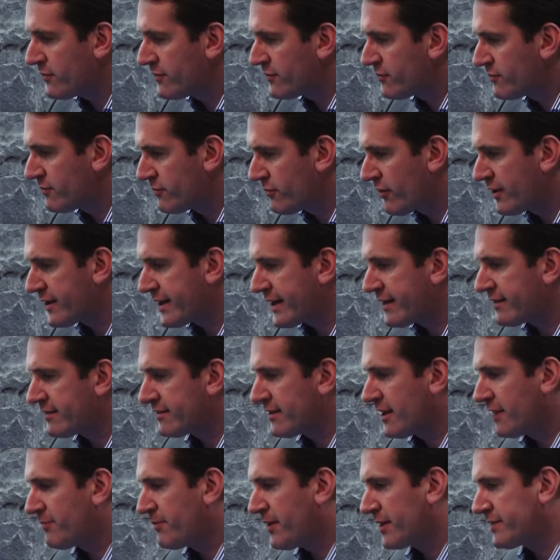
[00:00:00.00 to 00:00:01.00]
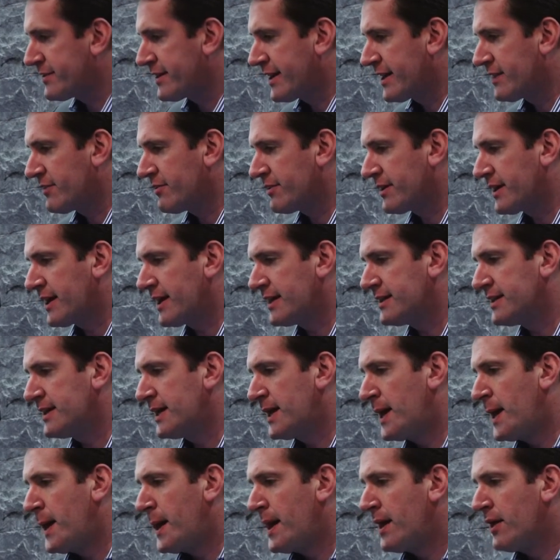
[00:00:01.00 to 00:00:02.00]
who's trying to get his life back together again,
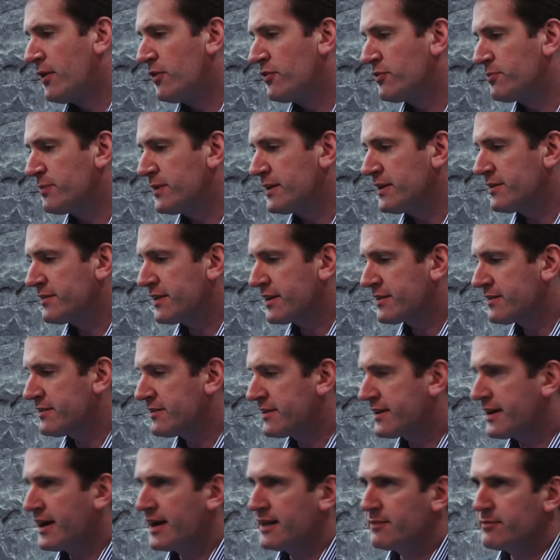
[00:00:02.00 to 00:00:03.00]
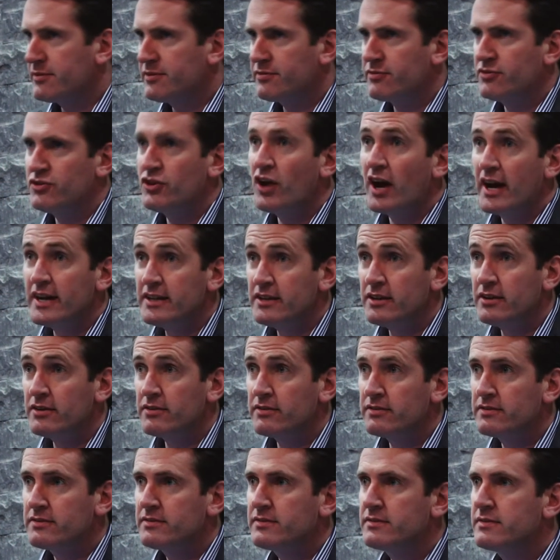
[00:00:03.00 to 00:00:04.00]
who's been addicted to cannabis for 9
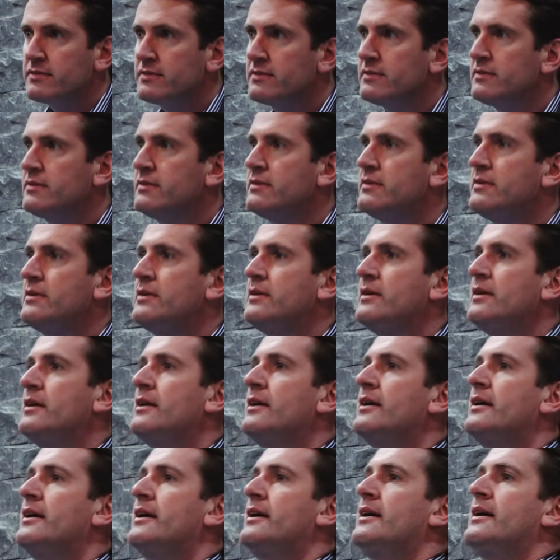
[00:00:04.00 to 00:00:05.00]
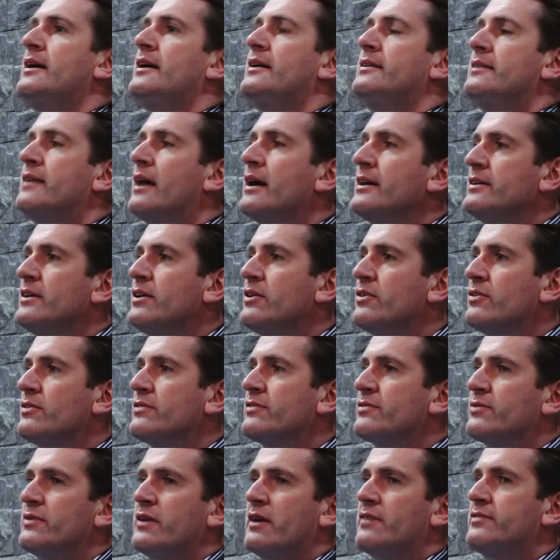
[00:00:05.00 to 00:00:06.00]
years. 9
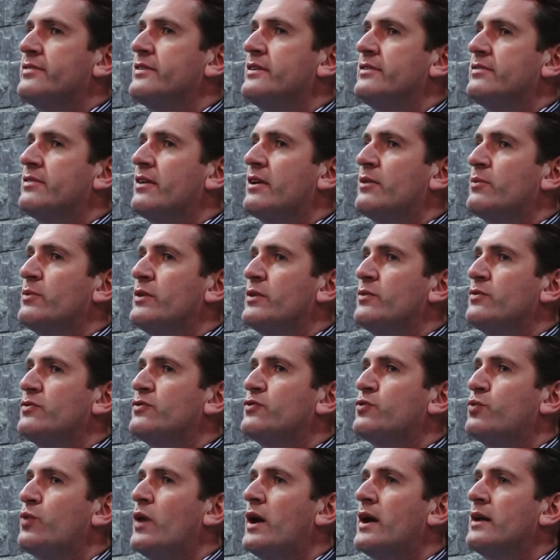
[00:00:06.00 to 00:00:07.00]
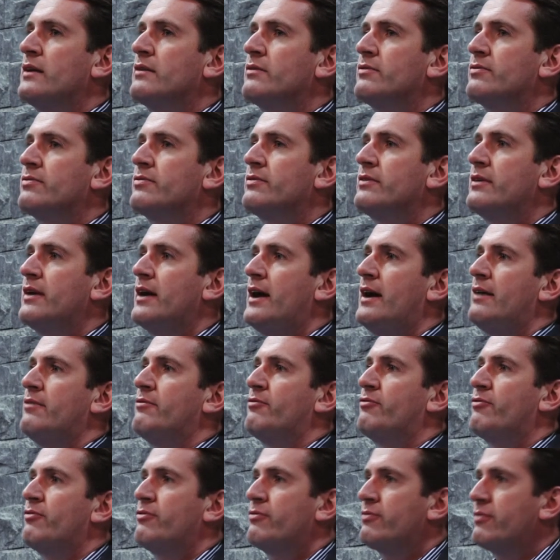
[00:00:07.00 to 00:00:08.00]
years. So he obviously started when he was 12.
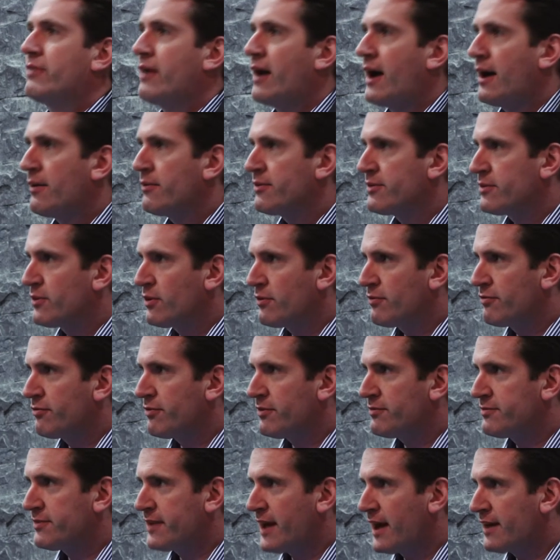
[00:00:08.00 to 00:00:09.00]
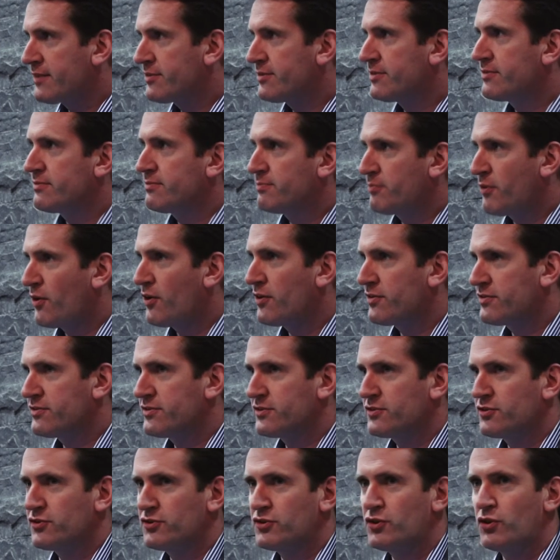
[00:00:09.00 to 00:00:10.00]
And I would love if that
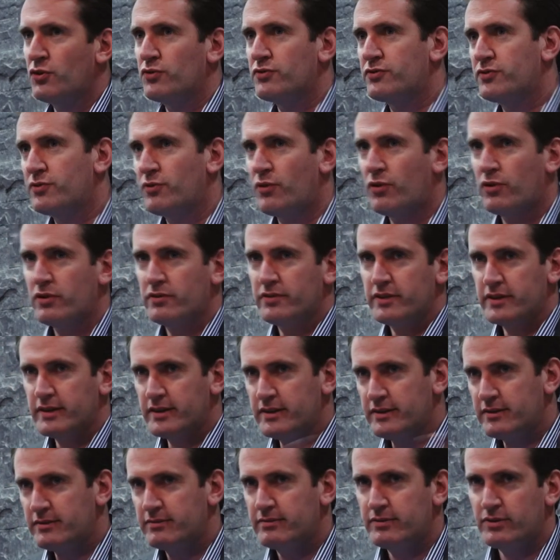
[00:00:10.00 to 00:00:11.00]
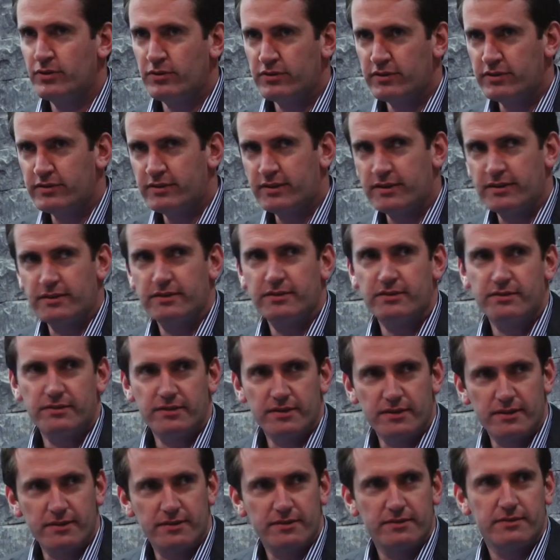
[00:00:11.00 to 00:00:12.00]
person could go to all the, you know,
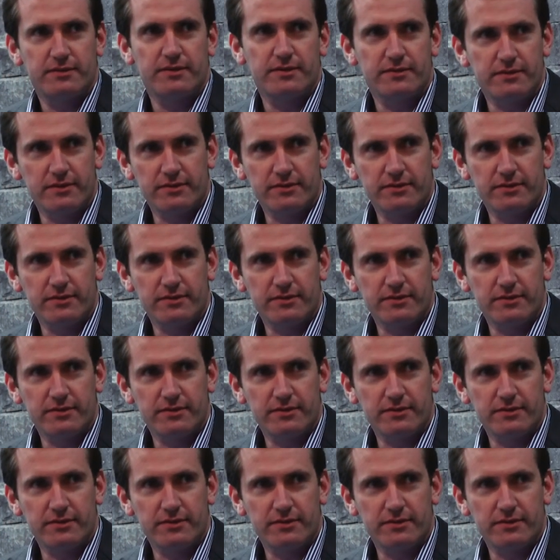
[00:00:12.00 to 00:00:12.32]
the